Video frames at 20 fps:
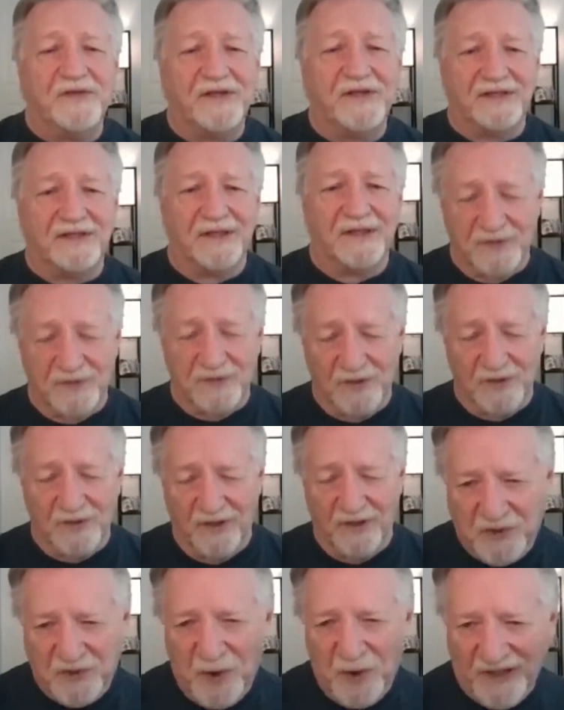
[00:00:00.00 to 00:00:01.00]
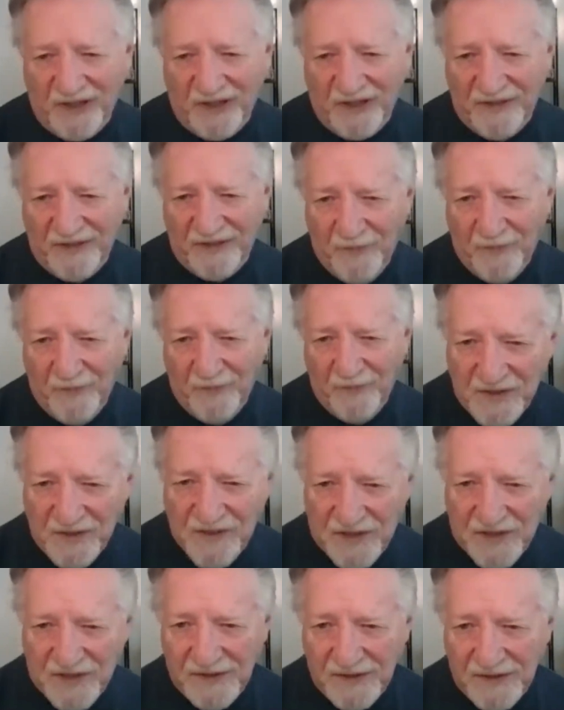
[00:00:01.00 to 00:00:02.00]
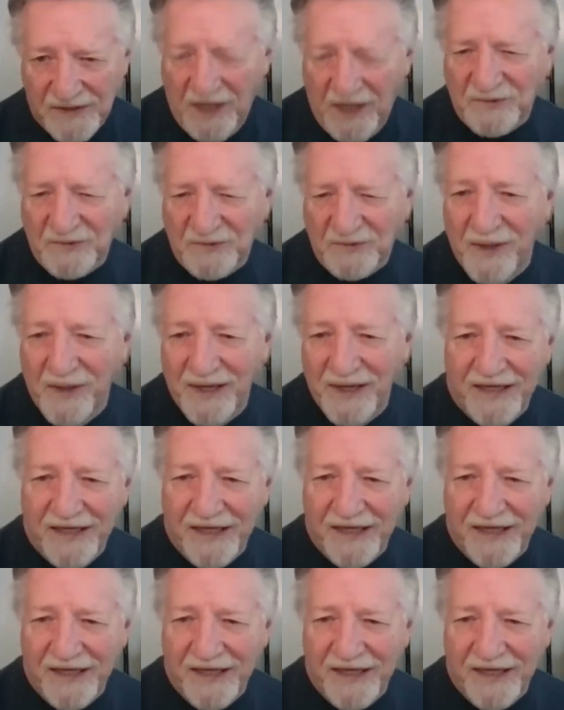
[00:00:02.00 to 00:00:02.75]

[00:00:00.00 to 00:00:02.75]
comes off "Sword of Omens, come to my hand."